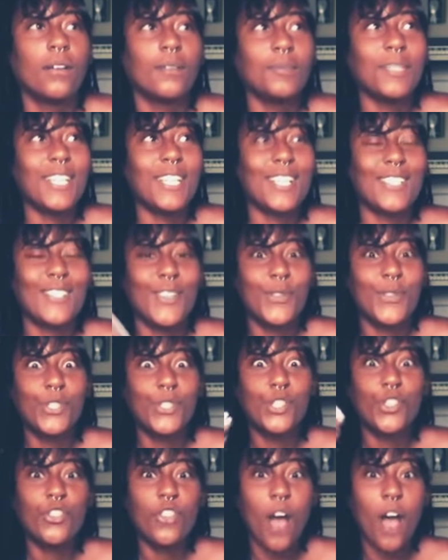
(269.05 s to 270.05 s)
because
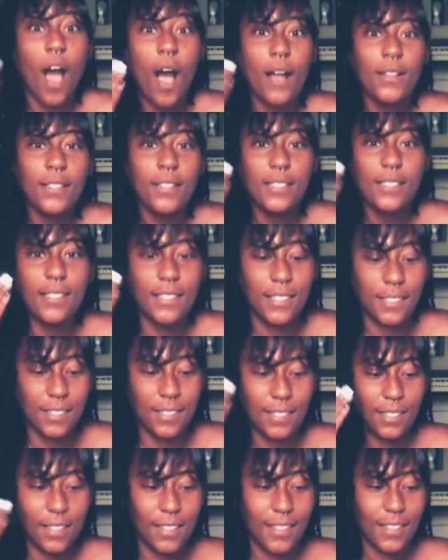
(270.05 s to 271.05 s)
those
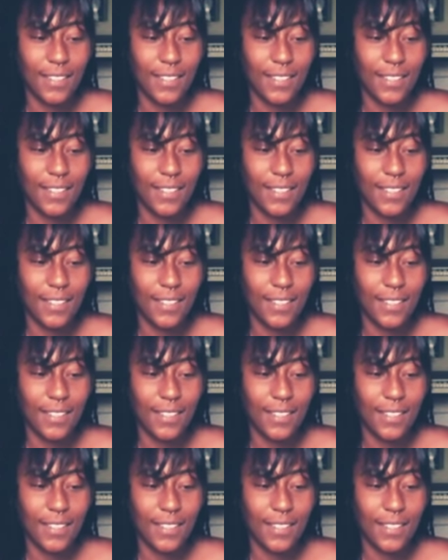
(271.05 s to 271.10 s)
thoughts